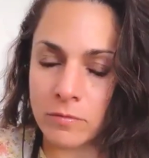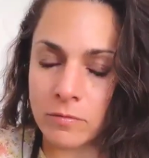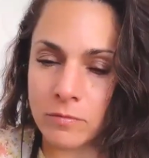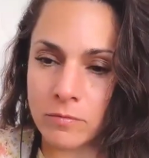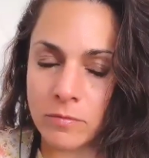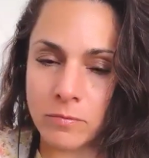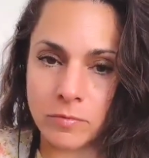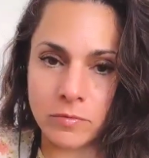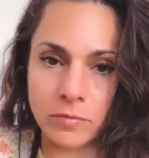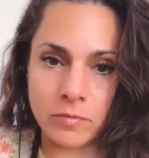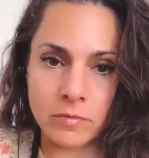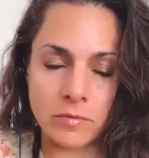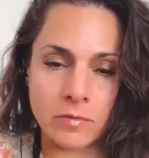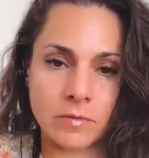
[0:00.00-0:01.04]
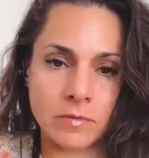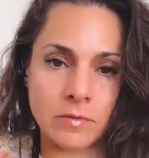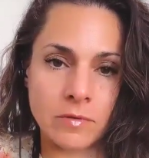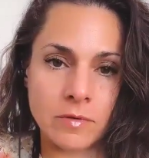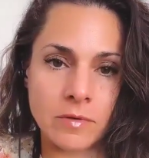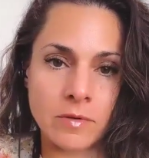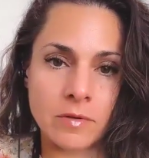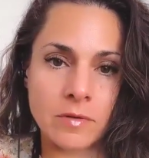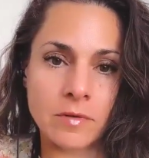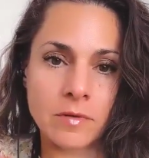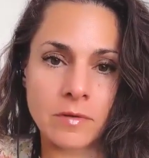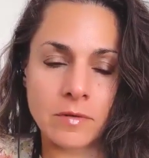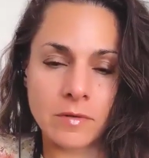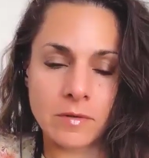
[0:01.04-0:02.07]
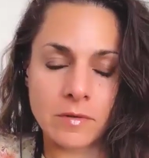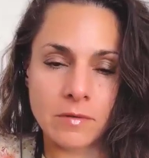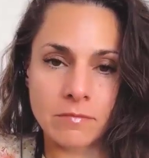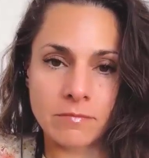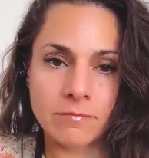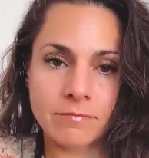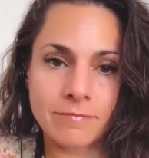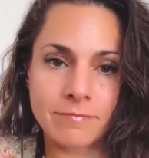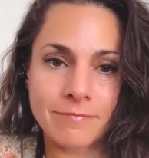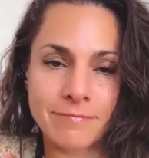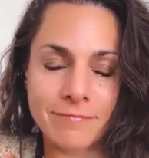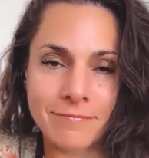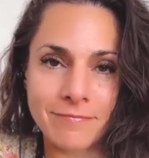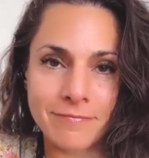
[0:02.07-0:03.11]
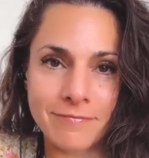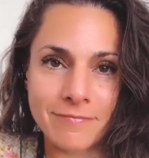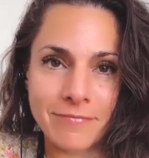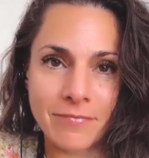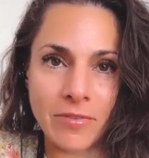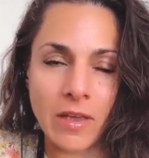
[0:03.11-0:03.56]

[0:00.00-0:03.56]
[no speech]